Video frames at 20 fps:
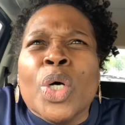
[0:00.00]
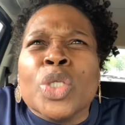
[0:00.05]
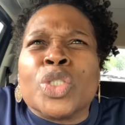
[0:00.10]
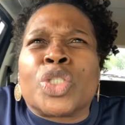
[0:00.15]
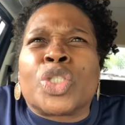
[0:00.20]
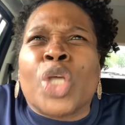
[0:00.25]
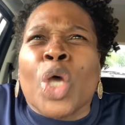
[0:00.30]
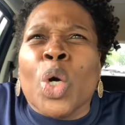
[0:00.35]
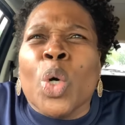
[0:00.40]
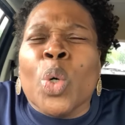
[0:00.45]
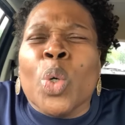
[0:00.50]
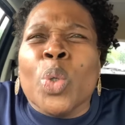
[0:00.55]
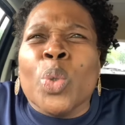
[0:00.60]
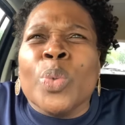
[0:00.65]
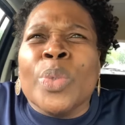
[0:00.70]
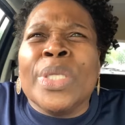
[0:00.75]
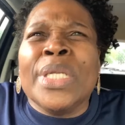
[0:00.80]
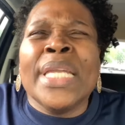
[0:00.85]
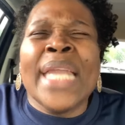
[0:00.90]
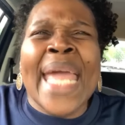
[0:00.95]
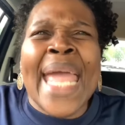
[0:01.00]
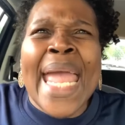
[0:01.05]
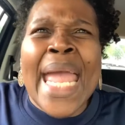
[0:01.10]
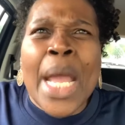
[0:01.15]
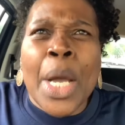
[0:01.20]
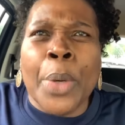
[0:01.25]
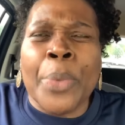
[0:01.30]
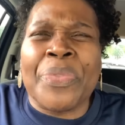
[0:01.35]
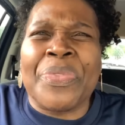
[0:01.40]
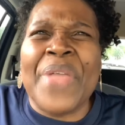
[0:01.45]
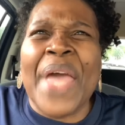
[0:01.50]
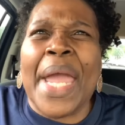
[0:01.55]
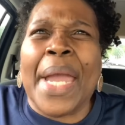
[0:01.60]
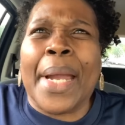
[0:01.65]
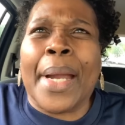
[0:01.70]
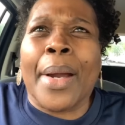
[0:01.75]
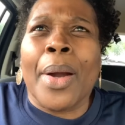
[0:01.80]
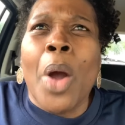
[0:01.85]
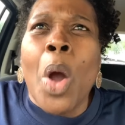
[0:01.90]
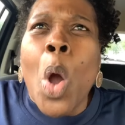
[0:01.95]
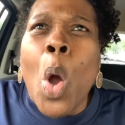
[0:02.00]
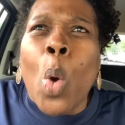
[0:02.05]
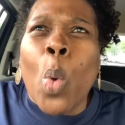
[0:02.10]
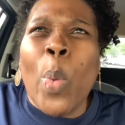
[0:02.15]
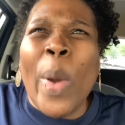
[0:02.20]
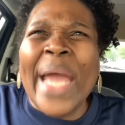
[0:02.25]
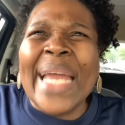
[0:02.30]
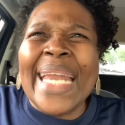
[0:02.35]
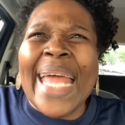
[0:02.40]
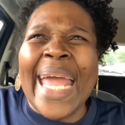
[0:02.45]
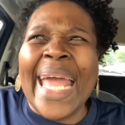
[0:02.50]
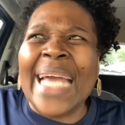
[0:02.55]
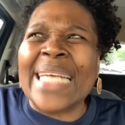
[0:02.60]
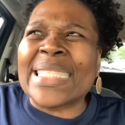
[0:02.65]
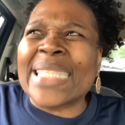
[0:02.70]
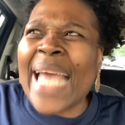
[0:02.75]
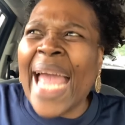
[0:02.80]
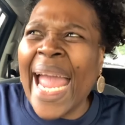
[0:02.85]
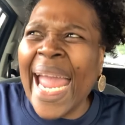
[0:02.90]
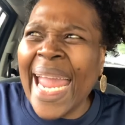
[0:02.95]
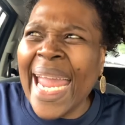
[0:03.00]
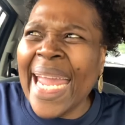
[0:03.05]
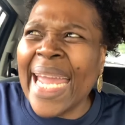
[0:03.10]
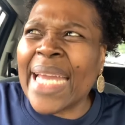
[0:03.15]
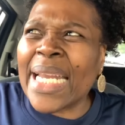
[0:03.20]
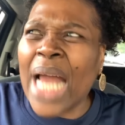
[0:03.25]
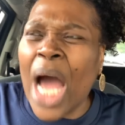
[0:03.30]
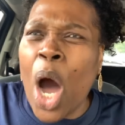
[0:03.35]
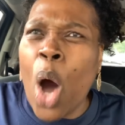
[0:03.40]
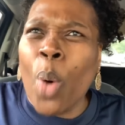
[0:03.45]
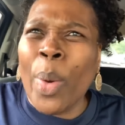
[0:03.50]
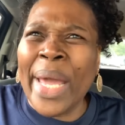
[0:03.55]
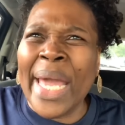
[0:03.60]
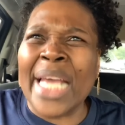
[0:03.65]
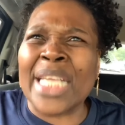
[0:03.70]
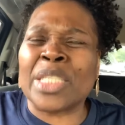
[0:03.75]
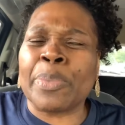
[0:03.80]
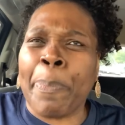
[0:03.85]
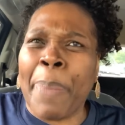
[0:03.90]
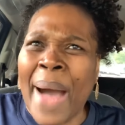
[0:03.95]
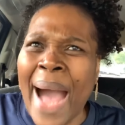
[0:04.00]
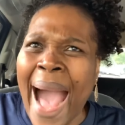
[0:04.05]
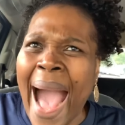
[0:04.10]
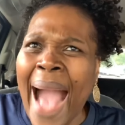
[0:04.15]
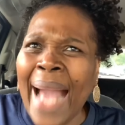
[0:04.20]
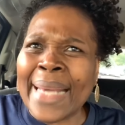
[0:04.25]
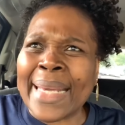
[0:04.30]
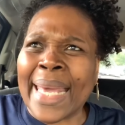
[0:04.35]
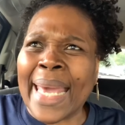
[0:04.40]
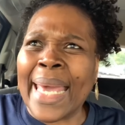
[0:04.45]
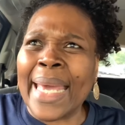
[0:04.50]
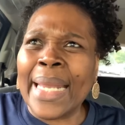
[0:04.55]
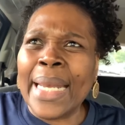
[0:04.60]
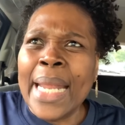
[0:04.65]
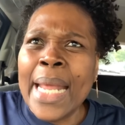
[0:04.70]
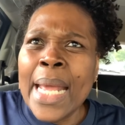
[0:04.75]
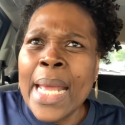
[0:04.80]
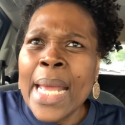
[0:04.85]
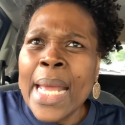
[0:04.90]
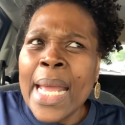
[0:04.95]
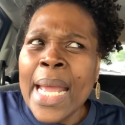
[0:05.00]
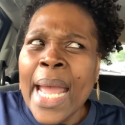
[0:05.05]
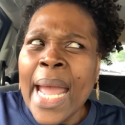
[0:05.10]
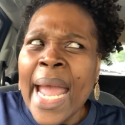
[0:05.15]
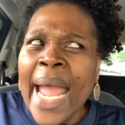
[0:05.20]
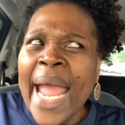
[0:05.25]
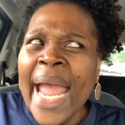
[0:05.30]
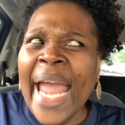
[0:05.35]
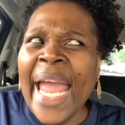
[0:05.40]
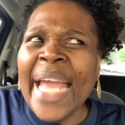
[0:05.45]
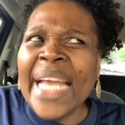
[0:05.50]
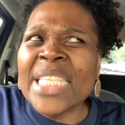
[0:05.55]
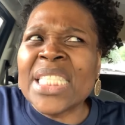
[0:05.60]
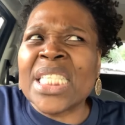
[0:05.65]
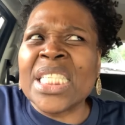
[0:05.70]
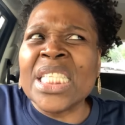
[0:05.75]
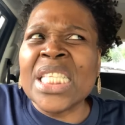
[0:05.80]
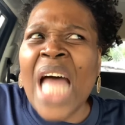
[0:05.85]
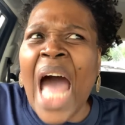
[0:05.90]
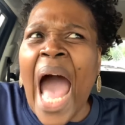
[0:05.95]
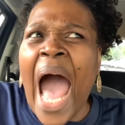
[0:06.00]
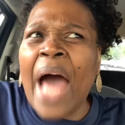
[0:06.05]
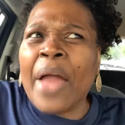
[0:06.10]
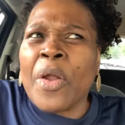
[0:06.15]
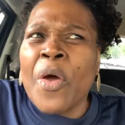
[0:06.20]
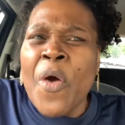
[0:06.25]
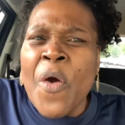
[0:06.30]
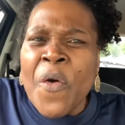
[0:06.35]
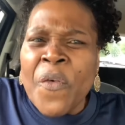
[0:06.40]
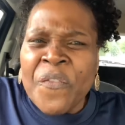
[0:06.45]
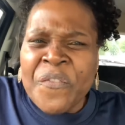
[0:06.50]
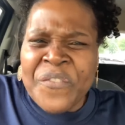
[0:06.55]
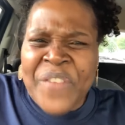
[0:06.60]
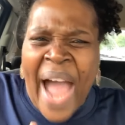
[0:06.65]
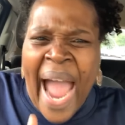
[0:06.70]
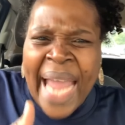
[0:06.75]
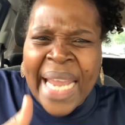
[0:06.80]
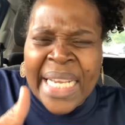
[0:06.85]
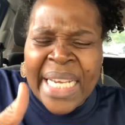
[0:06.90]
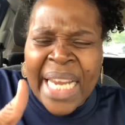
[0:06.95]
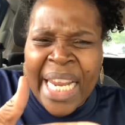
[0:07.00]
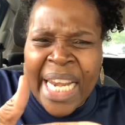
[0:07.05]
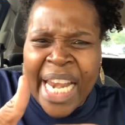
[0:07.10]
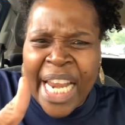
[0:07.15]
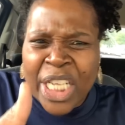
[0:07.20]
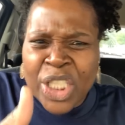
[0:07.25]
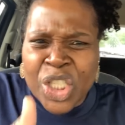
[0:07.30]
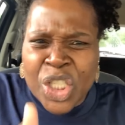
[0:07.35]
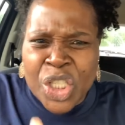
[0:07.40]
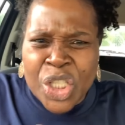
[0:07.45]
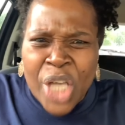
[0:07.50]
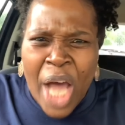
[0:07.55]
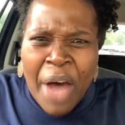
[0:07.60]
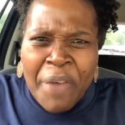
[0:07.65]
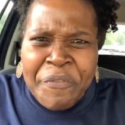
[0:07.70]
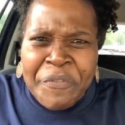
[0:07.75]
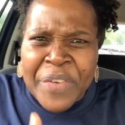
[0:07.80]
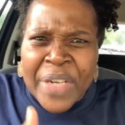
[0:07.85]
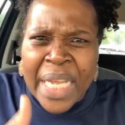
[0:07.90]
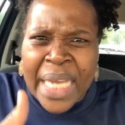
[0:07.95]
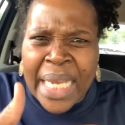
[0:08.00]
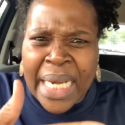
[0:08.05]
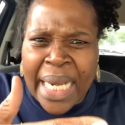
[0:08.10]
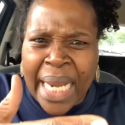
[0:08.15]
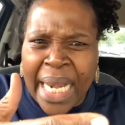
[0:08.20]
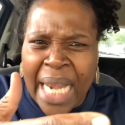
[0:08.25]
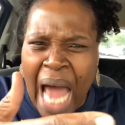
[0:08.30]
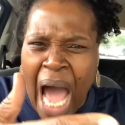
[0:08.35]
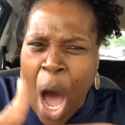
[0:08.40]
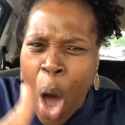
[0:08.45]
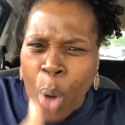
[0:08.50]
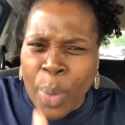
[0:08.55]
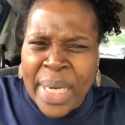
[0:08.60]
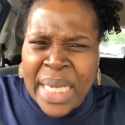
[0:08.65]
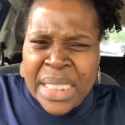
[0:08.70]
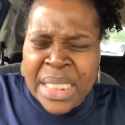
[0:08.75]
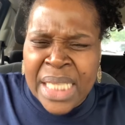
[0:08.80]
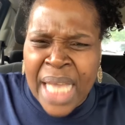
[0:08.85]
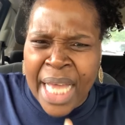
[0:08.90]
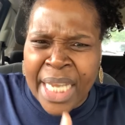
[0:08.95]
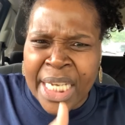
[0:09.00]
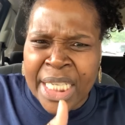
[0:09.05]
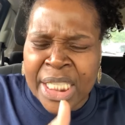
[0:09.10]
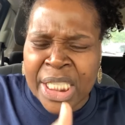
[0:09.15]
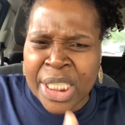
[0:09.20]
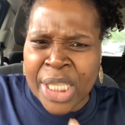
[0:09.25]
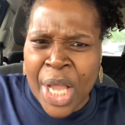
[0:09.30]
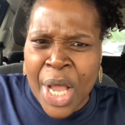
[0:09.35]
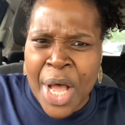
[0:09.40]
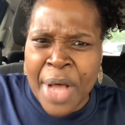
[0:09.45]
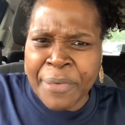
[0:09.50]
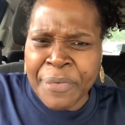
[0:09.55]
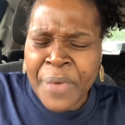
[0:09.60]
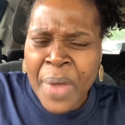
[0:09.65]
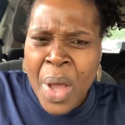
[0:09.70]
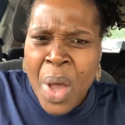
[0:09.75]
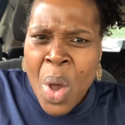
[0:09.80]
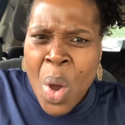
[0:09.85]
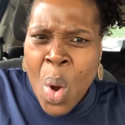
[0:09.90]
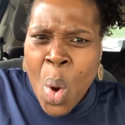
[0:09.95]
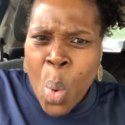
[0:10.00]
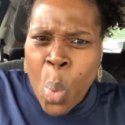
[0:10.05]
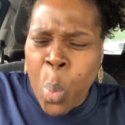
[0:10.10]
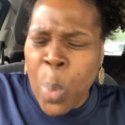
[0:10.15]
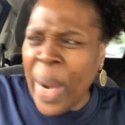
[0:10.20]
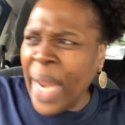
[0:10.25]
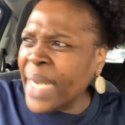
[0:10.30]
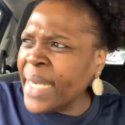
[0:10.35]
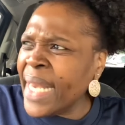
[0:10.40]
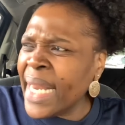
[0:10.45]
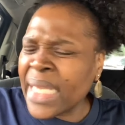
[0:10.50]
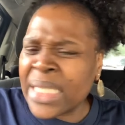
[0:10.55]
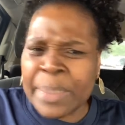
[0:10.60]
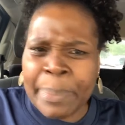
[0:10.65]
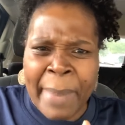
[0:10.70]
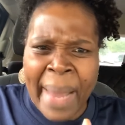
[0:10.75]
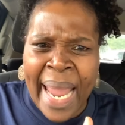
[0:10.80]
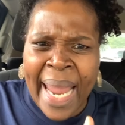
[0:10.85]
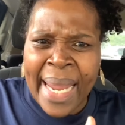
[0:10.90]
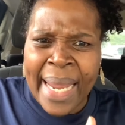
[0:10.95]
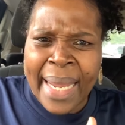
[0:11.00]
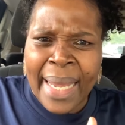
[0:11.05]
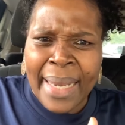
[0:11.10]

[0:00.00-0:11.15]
kneel there with his hand on his pocket, he's not fighting and scuffling and all this other stuff with this man.